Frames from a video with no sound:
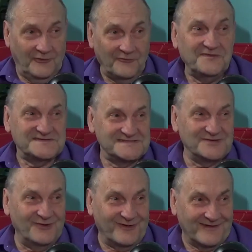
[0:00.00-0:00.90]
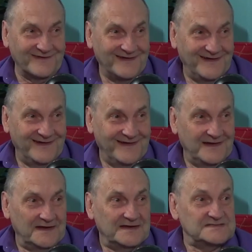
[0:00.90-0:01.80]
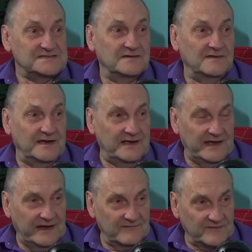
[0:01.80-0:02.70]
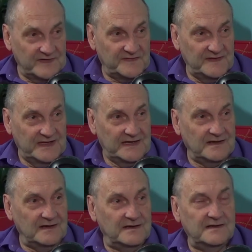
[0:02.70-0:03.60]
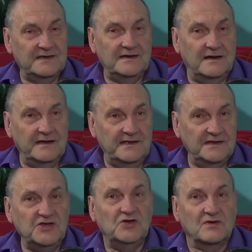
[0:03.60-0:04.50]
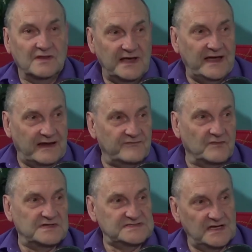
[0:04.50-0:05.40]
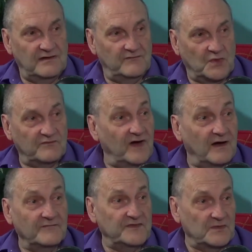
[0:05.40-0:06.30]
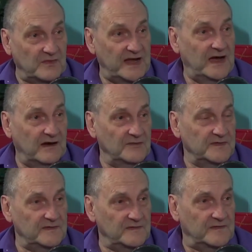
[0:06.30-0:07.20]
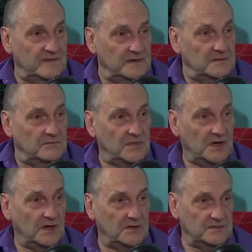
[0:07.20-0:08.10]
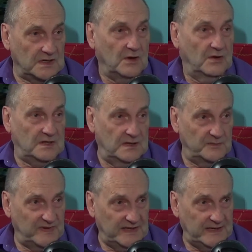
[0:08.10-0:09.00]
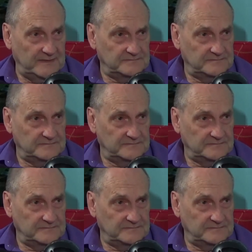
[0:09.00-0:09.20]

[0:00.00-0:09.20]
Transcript: owned the store, so everything in your life resol- revolved around the the coal company.